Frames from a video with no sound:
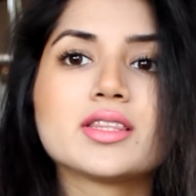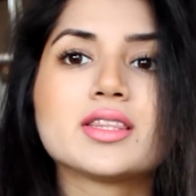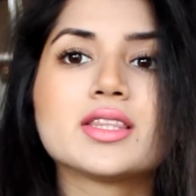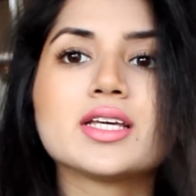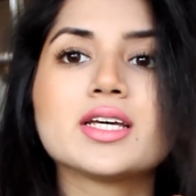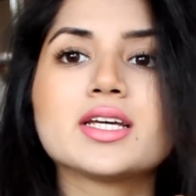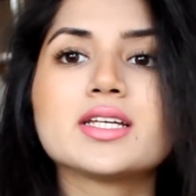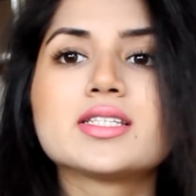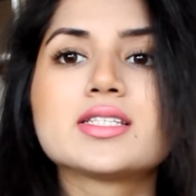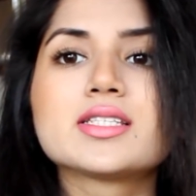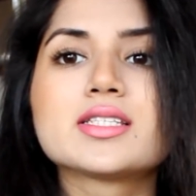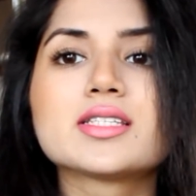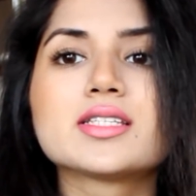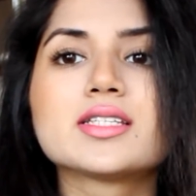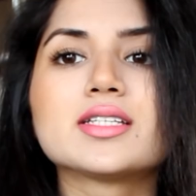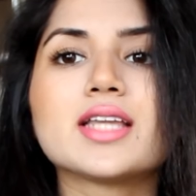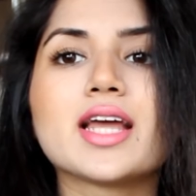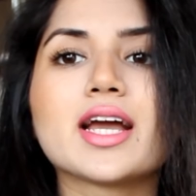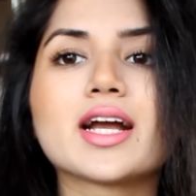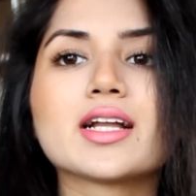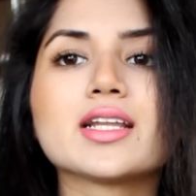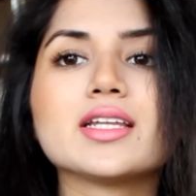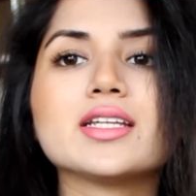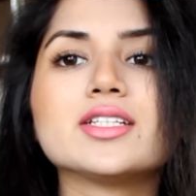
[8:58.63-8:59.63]
This
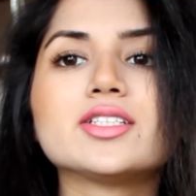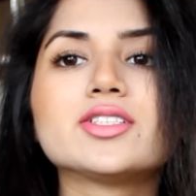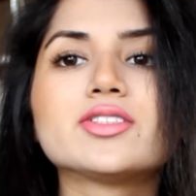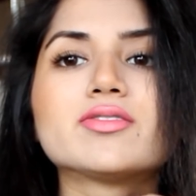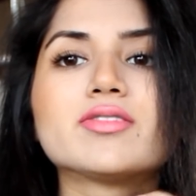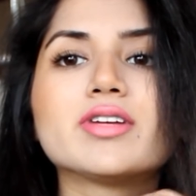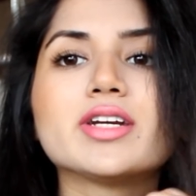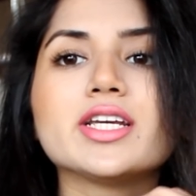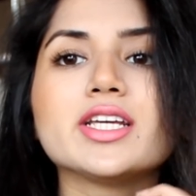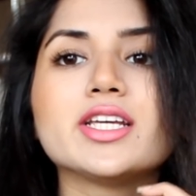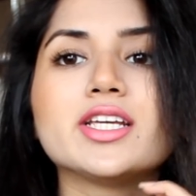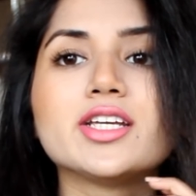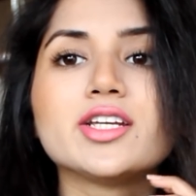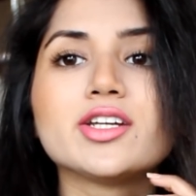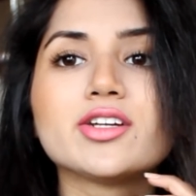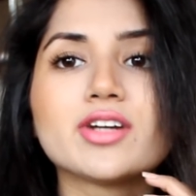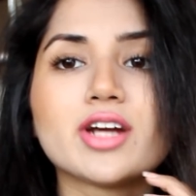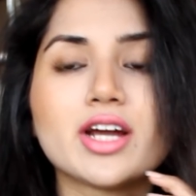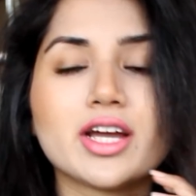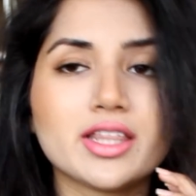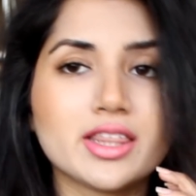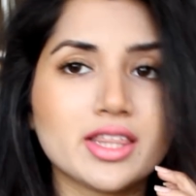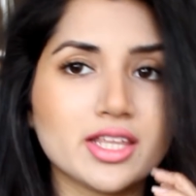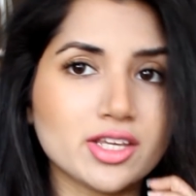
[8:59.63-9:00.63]
necklace right
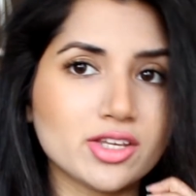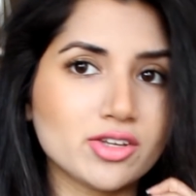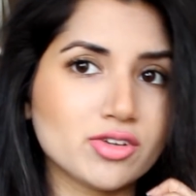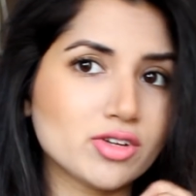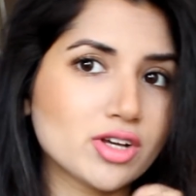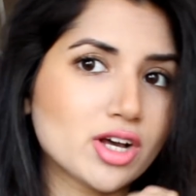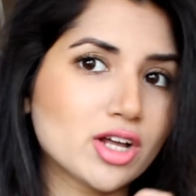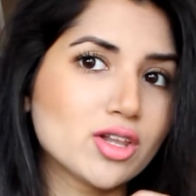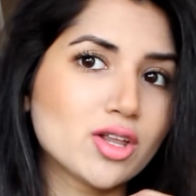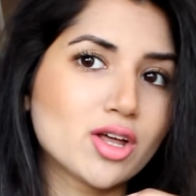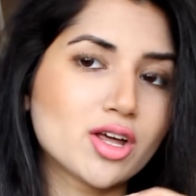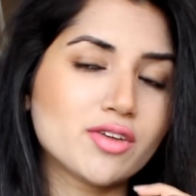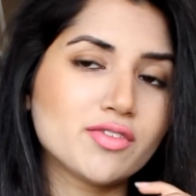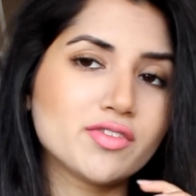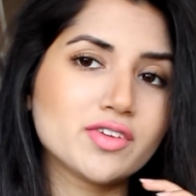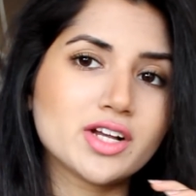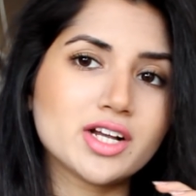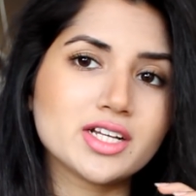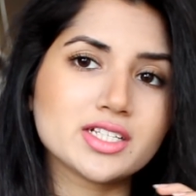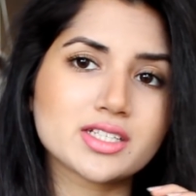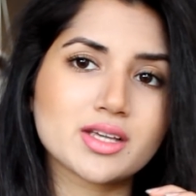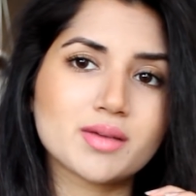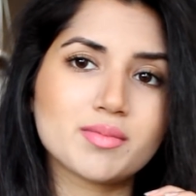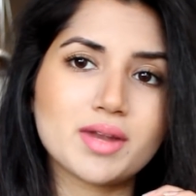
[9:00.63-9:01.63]
here. I think a lot of you
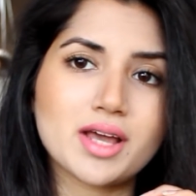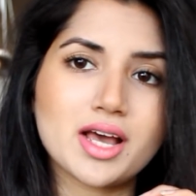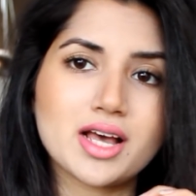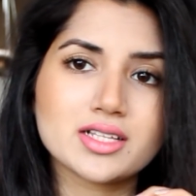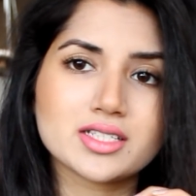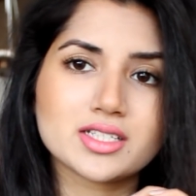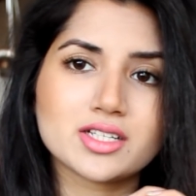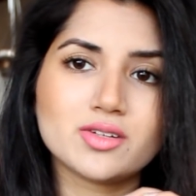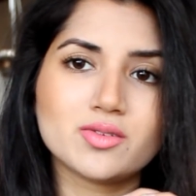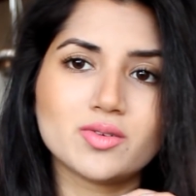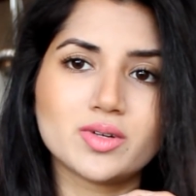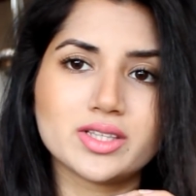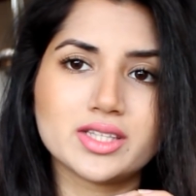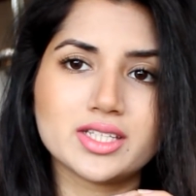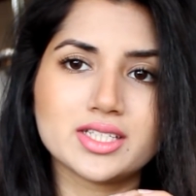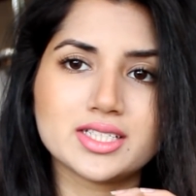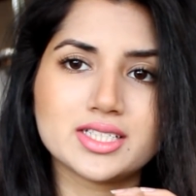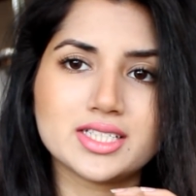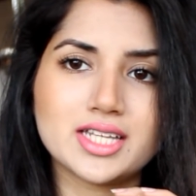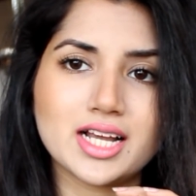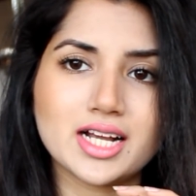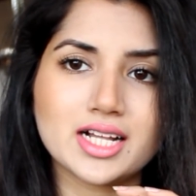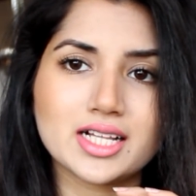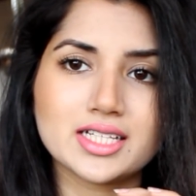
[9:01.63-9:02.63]
guys kept asking what
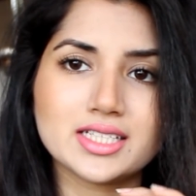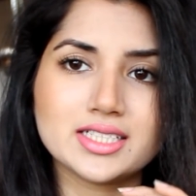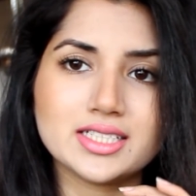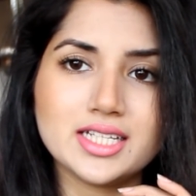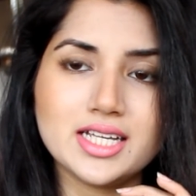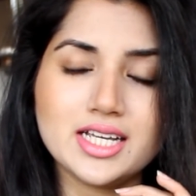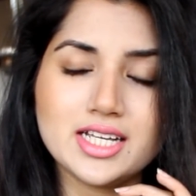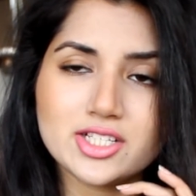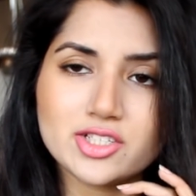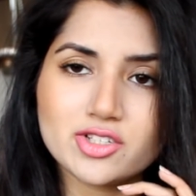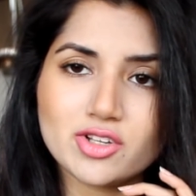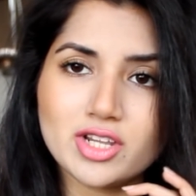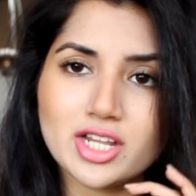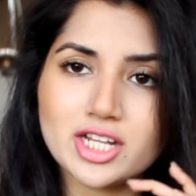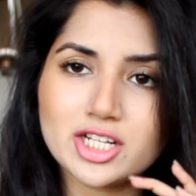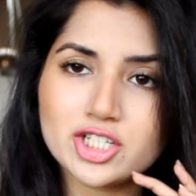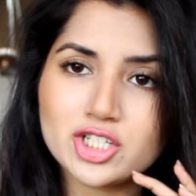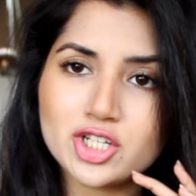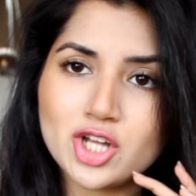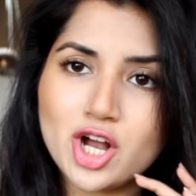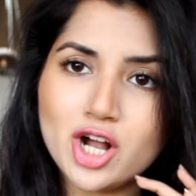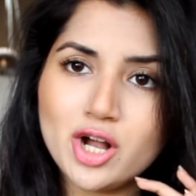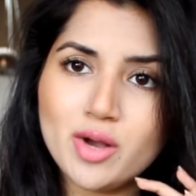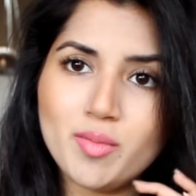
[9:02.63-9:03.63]
this necklace is, so
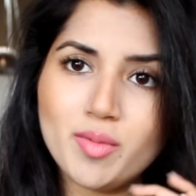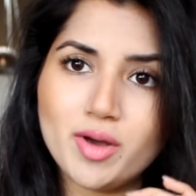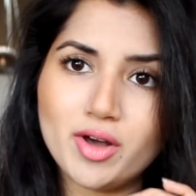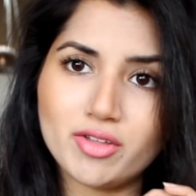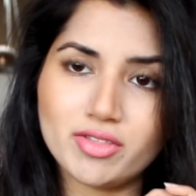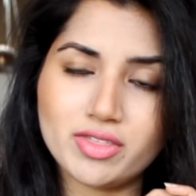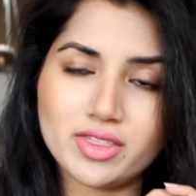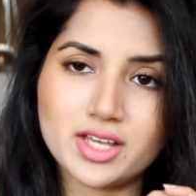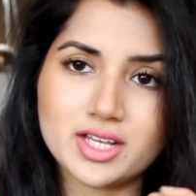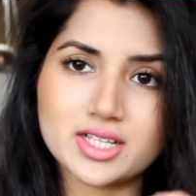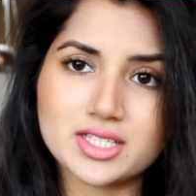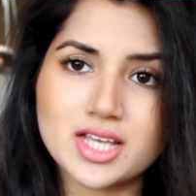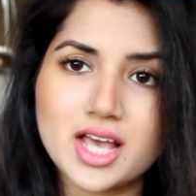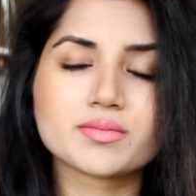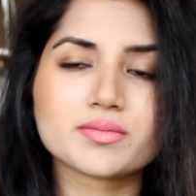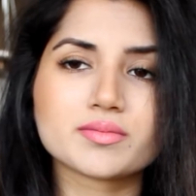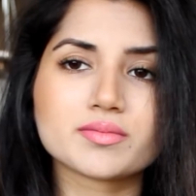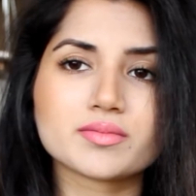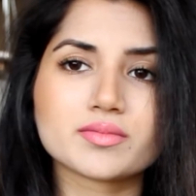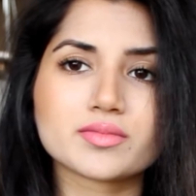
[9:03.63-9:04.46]
let's talk about this.